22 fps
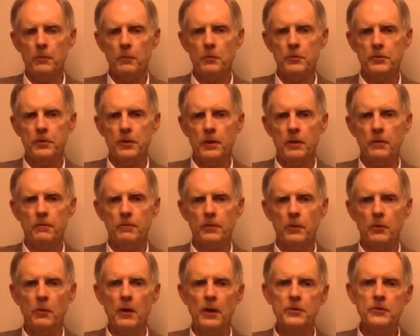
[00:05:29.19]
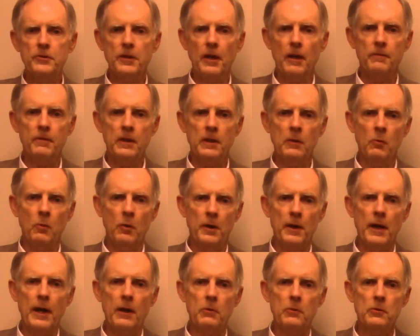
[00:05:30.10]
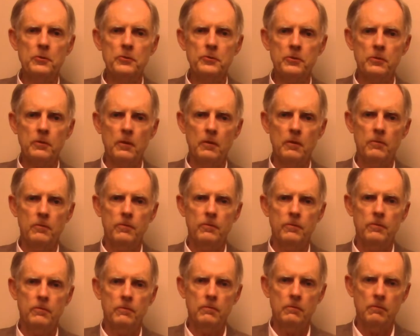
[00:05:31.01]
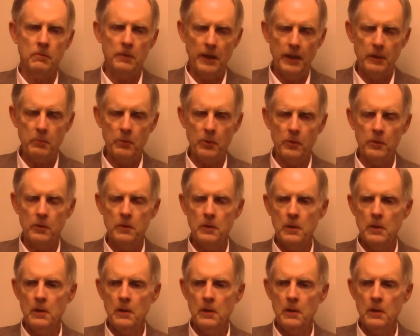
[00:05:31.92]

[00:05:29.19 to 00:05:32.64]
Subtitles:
was an infant who had 71 hours of labor,